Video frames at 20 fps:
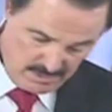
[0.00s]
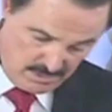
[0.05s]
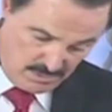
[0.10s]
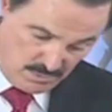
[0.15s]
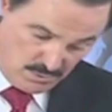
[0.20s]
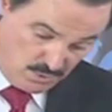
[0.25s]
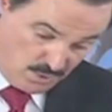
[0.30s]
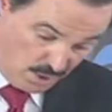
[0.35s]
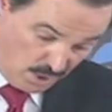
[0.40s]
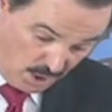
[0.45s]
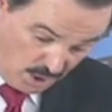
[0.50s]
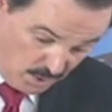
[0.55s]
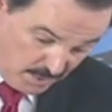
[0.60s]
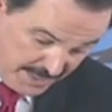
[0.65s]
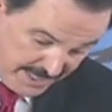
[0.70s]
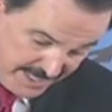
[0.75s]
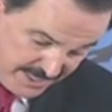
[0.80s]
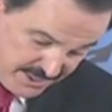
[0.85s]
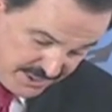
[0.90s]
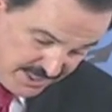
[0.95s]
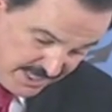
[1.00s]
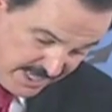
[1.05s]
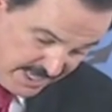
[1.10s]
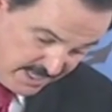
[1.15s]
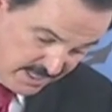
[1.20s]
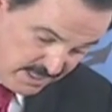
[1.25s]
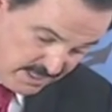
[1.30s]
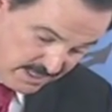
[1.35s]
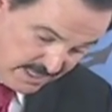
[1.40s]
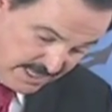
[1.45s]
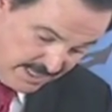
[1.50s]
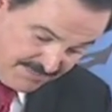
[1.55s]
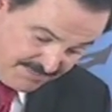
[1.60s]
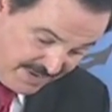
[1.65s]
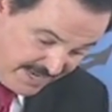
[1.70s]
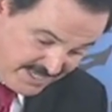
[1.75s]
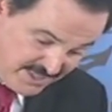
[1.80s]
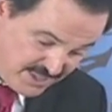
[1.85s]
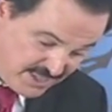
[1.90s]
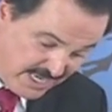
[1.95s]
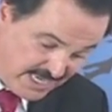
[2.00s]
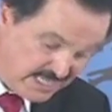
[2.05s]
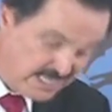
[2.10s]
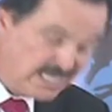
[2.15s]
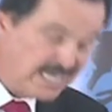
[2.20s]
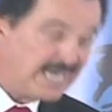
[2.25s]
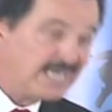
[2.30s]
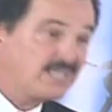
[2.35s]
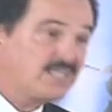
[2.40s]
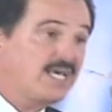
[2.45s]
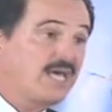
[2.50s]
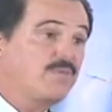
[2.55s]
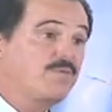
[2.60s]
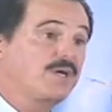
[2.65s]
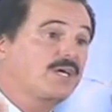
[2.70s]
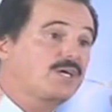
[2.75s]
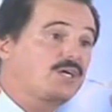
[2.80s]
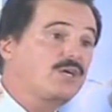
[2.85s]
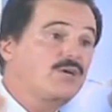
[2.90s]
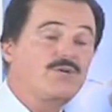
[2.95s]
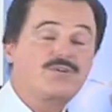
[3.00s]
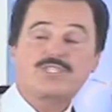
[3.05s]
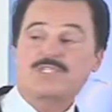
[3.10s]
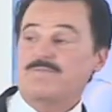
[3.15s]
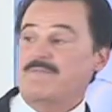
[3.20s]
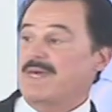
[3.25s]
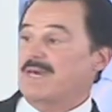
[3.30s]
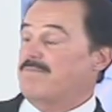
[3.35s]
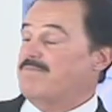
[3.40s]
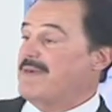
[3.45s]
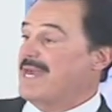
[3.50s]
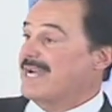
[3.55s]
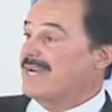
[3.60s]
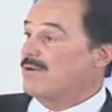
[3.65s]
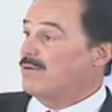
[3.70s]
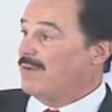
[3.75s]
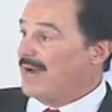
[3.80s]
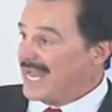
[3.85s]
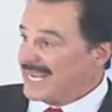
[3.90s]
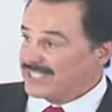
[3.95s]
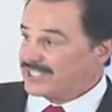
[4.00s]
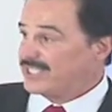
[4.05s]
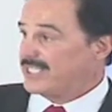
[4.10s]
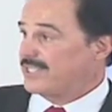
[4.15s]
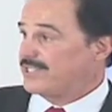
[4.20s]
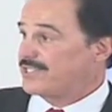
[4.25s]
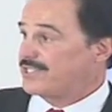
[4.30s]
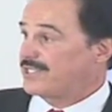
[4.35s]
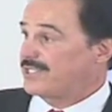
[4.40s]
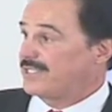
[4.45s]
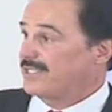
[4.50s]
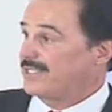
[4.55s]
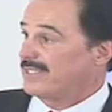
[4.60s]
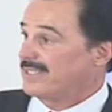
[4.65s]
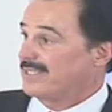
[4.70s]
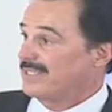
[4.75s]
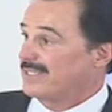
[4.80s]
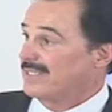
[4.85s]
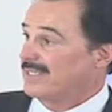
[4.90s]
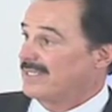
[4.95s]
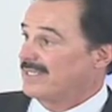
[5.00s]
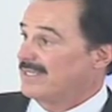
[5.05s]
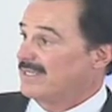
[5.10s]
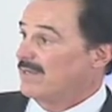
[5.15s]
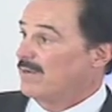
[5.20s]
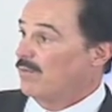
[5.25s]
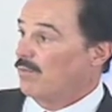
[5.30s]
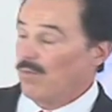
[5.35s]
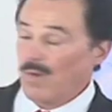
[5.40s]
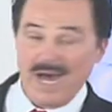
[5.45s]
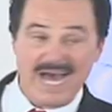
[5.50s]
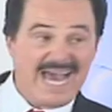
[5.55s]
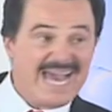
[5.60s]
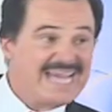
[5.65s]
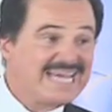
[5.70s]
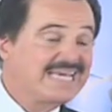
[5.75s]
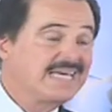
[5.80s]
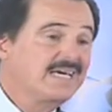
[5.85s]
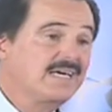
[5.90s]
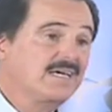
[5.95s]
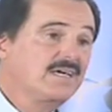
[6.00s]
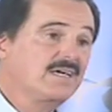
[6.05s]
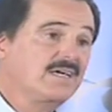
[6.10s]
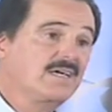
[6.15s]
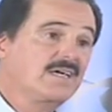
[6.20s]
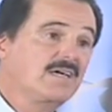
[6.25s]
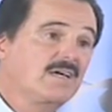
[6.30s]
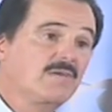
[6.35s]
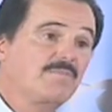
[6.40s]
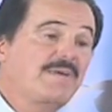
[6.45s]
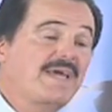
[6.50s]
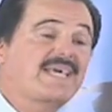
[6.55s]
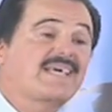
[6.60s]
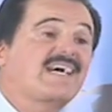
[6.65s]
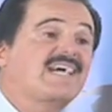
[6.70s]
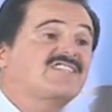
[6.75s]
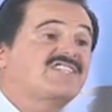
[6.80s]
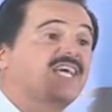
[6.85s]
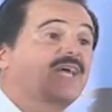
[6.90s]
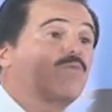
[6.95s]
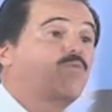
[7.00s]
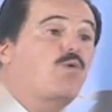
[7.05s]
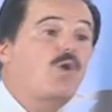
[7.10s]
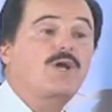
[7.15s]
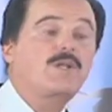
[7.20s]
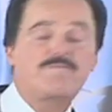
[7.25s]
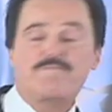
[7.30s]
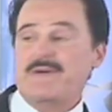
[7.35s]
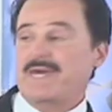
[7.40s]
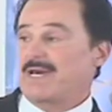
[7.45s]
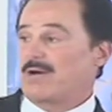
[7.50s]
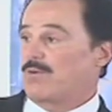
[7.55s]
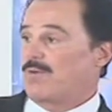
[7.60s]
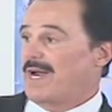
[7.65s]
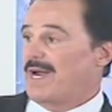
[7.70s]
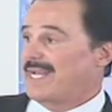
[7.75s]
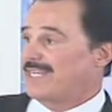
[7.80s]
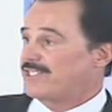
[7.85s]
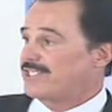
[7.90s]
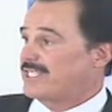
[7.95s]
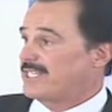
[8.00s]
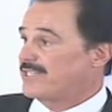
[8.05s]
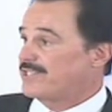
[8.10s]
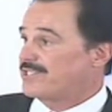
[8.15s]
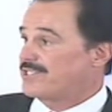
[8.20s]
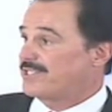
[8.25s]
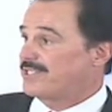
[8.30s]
No, he said. If I said that, they would accuse me of being a racist. Why? Because he would be a racist.